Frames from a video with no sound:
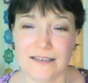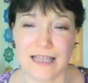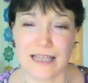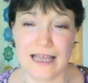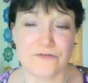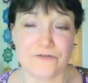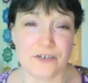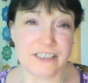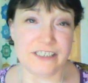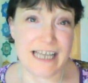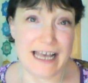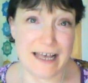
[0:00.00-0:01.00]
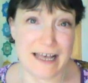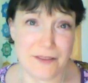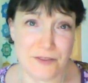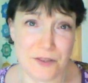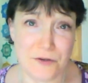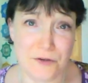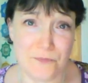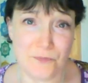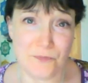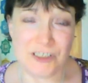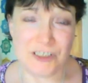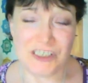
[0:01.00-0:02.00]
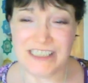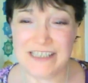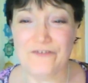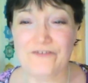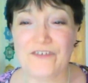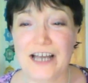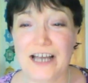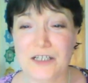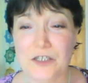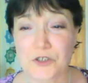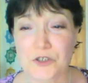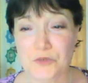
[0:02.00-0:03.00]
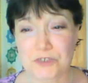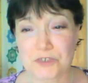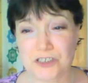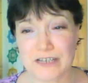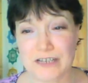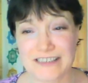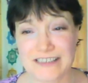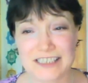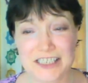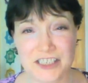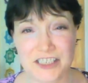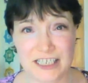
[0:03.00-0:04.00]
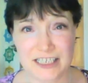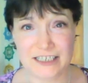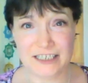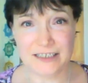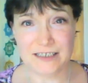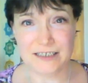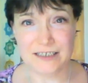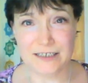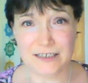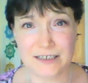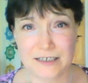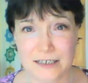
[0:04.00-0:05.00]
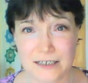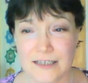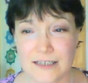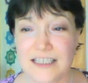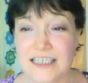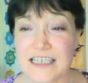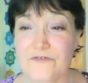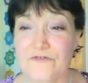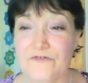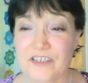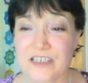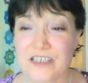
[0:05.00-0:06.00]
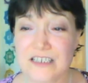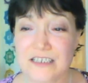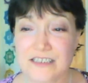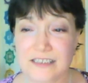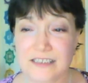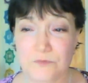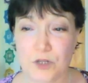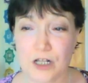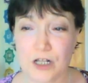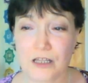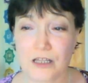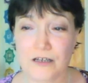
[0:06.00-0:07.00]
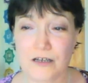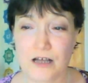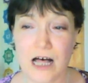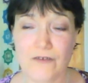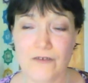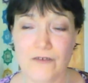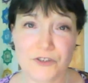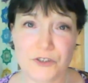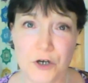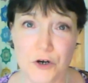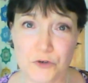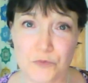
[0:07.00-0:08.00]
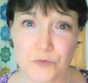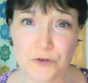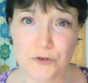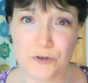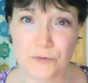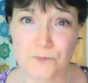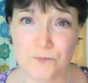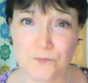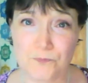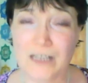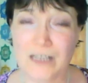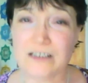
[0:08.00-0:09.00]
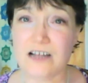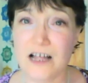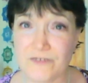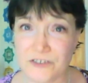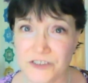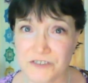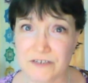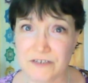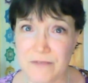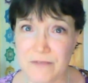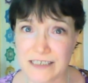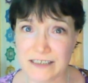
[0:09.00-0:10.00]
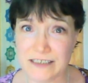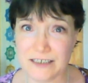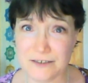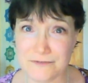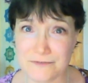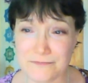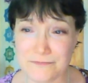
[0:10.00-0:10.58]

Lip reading: And for death, which is the final human transition, the infinity symbol offers hope, and it offers a reminder.